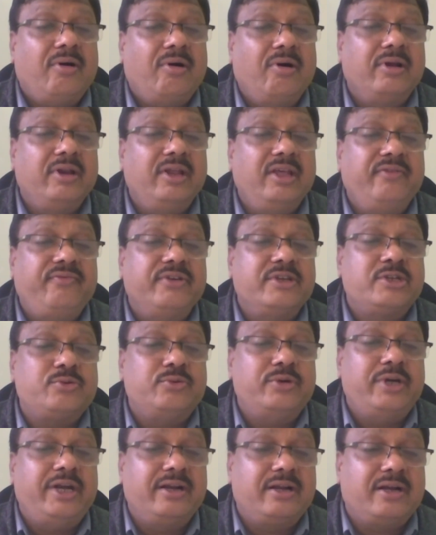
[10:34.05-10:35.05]
or if a
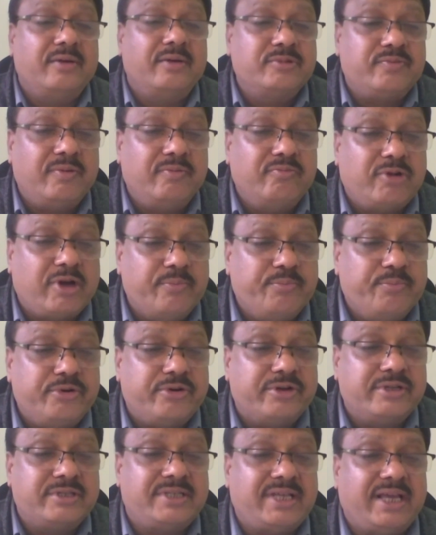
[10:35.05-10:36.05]
student comes from
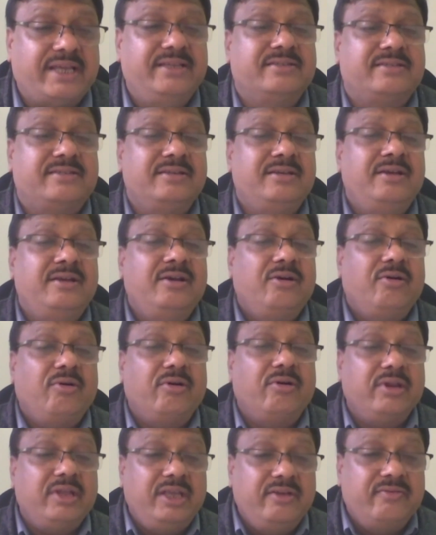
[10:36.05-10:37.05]
computer science,
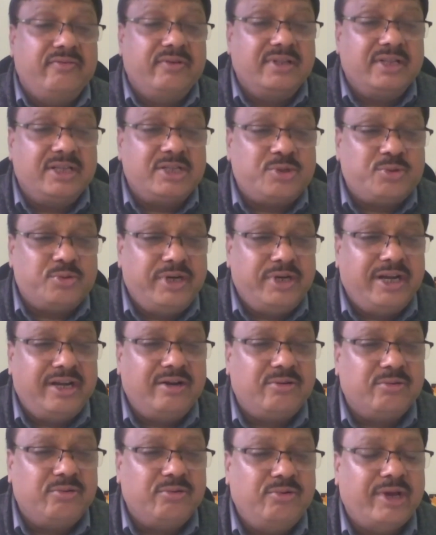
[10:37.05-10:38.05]
or even the
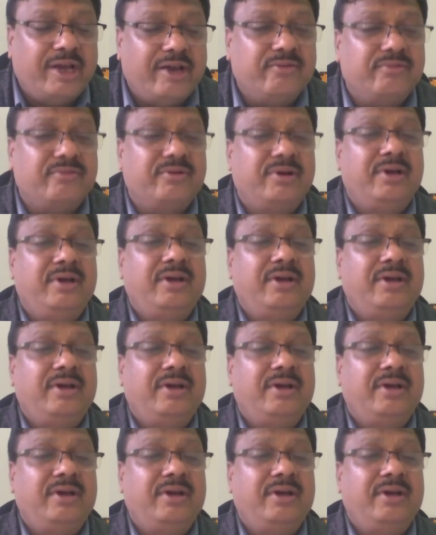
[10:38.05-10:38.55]
student who have